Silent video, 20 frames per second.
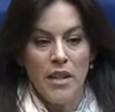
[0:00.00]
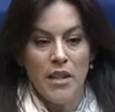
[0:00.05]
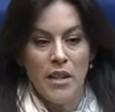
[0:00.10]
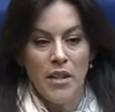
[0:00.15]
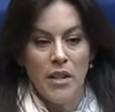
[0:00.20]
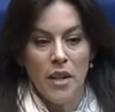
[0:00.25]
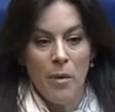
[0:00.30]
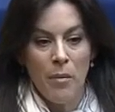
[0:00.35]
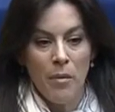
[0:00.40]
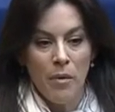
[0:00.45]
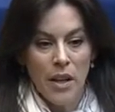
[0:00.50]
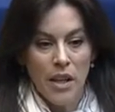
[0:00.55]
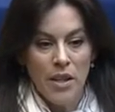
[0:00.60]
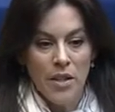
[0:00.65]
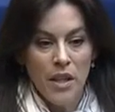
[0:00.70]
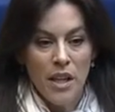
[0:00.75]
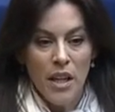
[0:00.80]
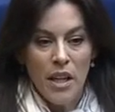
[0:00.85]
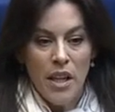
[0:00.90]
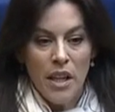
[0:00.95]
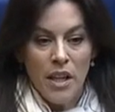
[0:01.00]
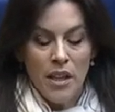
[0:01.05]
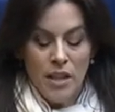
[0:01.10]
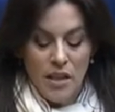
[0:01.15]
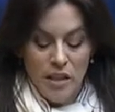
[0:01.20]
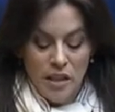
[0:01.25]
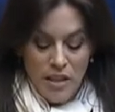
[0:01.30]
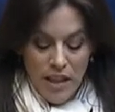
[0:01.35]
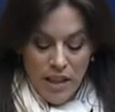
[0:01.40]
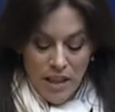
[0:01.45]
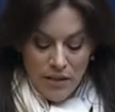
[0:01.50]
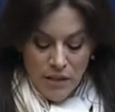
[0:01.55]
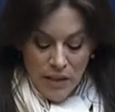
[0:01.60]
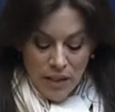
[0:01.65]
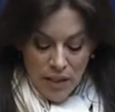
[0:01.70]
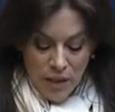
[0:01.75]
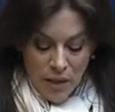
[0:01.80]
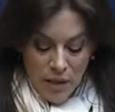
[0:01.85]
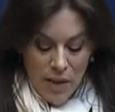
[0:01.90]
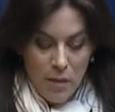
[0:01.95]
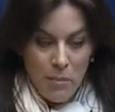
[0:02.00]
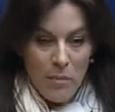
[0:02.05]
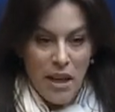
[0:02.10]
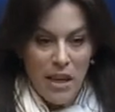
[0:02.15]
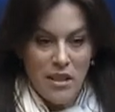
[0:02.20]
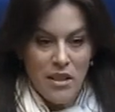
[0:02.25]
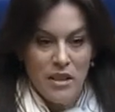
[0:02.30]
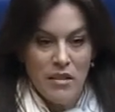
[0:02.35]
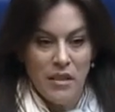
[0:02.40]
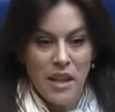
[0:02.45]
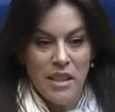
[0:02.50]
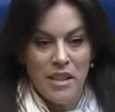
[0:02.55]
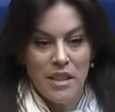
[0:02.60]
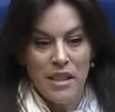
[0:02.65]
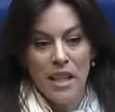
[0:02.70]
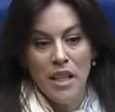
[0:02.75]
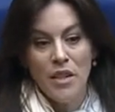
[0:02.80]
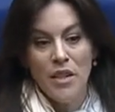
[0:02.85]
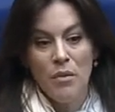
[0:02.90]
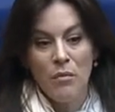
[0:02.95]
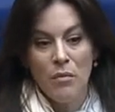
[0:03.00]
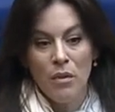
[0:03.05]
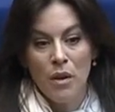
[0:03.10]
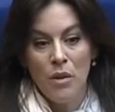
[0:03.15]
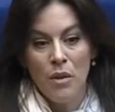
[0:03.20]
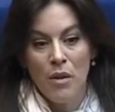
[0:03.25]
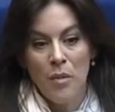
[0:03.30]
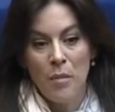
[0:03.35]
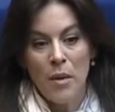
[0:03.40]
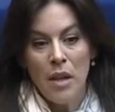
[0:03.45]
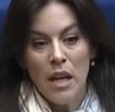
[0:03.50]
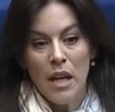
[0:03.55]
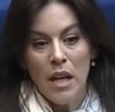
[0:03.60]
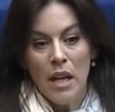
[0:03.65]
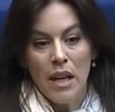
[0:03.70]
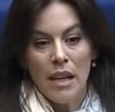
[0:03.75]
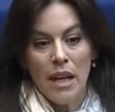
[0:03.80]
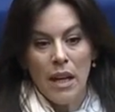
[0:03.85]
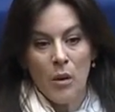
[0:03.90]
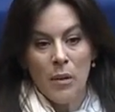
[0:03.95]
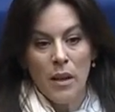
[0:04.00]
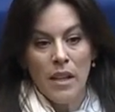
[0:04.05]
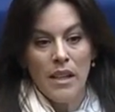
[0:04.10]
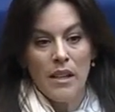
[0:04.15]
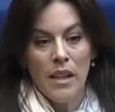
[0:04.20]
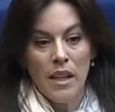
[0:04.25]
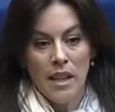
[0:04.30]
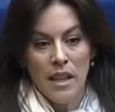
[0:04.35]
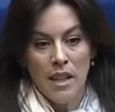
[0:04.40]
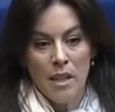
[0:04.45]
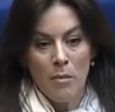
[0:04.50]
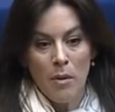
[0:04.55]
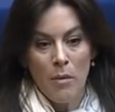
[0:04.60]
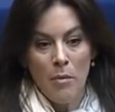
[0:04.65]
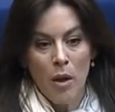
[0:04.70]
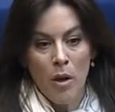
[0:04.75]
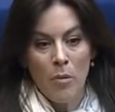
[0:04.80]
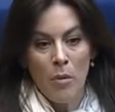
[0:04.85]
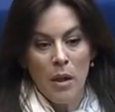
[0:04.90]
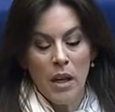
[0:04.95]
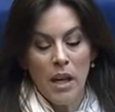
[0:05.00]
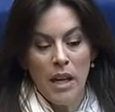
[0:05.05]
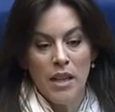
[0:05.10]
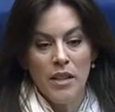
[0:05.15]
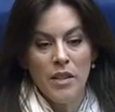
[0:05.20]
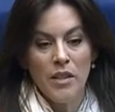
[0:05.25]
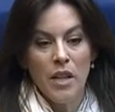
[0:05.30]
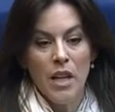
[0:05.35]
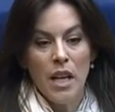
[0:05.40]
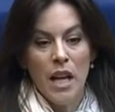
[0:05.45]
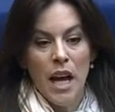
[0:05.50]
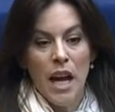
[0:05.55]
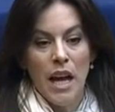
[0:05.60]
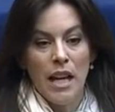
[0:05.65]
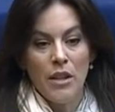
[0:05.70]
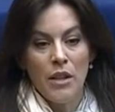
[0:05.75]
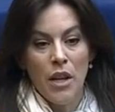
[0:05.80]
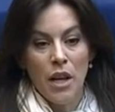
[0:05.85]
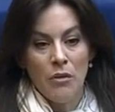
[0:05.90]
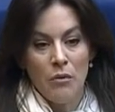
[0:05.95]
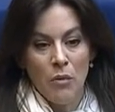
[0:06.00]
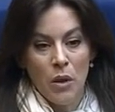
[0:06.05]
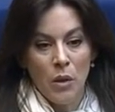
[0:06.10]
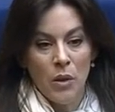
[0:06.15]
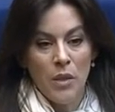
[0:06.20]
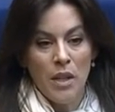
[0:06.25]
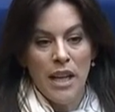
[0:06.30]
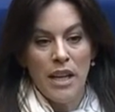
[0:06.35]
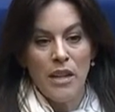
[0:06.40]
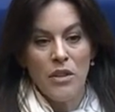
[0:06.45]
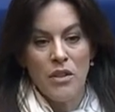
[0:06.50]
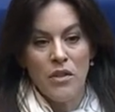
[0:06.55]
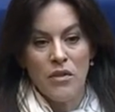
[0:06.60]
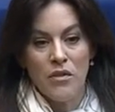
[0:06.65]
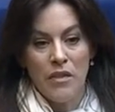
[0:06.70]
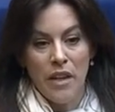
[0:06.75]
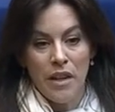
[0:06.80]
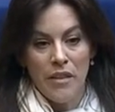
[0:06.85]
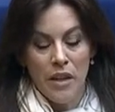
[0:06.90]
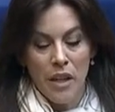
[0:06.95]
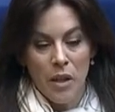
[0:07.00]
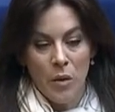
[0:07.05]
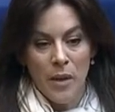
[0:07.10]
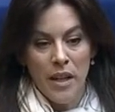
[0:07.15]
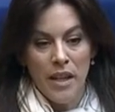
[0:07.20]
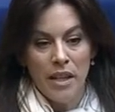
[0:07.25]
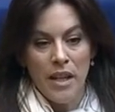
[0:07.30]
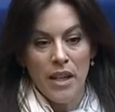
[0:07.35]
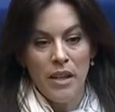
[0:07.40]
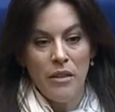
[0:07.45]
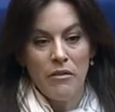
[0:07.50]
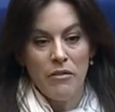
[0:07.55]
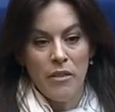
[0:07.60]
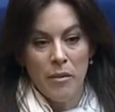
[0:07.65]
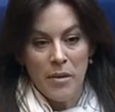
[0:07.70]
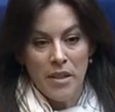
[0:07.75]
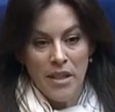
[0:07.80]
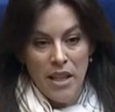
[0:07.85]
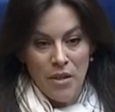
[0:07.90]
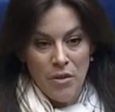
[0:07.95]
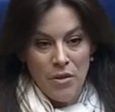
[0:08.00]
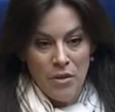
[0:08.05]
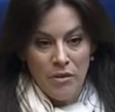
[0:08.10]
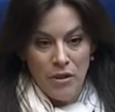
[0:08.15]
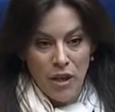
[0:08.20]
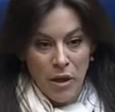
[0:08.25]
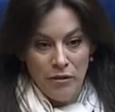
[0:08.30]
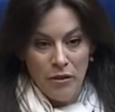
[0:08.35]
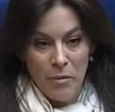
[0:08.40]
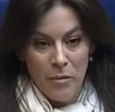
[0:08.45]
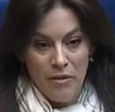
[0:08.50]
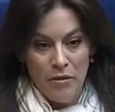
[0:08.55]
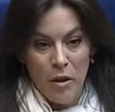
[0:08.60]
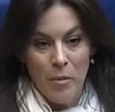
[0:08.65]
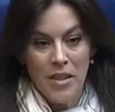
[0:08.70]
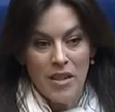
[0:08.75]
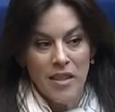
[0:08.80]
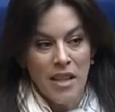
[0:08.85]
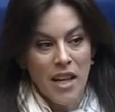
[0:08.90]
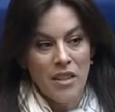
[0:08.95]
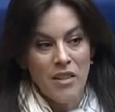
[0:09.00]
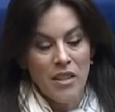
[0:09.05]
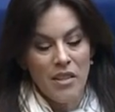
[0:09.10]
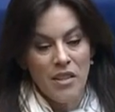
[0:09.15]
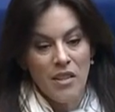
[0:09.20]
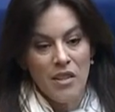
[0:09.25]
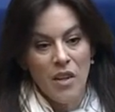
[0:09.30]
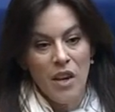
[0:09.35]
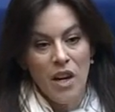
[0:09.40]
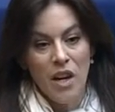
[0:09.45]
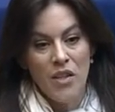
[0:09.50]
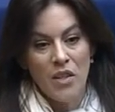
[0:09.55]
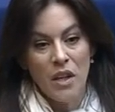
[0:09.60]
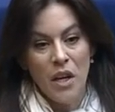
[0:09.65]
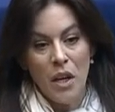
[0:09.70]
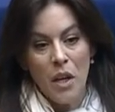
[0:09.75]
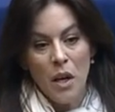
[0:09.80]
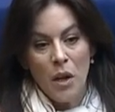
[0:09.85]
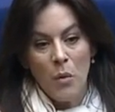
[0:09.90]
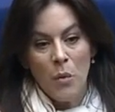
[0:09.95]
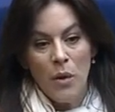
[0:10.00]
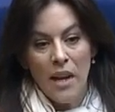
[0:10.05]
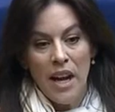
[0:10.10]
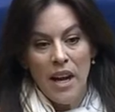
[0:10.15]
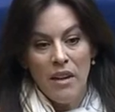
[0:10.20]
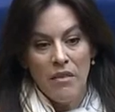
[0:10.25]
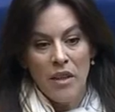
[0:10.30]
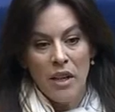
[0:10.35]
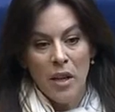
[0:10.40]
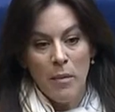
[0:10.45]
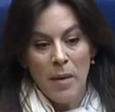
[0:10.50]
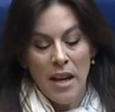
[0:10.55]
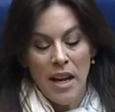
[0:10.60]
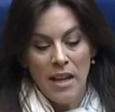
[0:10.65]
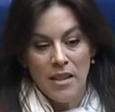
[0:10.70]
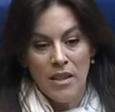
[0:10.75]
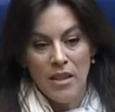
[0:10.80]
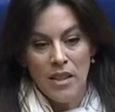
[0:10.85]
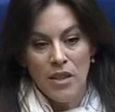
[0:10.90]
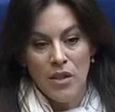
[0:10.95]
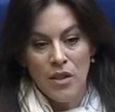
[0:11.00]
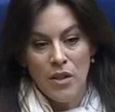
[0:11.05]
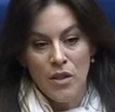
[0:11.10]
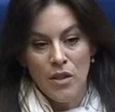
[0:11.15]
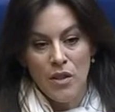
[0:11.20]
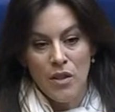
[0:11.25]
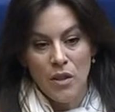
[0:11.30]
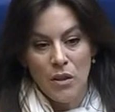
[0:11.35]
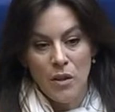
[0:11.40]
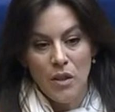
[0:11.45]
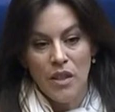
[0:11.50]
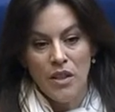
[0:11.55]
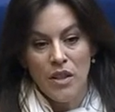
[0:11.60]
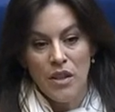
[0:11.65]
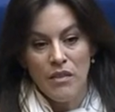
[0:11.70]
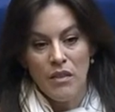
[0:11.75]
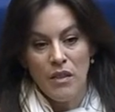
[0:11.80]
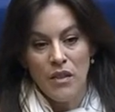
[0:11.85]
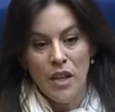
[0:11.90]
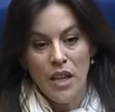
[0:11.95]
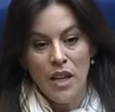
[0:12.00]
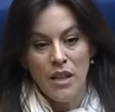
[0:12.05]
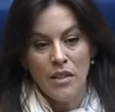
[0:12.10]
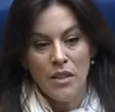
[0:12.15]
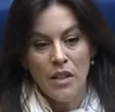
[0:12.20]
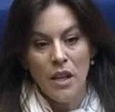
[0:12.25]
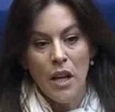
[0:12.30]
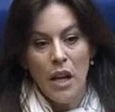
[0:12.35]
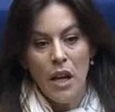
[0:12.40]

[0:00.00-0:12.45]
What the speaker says: and operate successfully, you think back to the vaccination programme and how quickly that had to be mobilised and rolled out very, very quickly from a central, you know, from a standing start. We have the capacity to do these different things.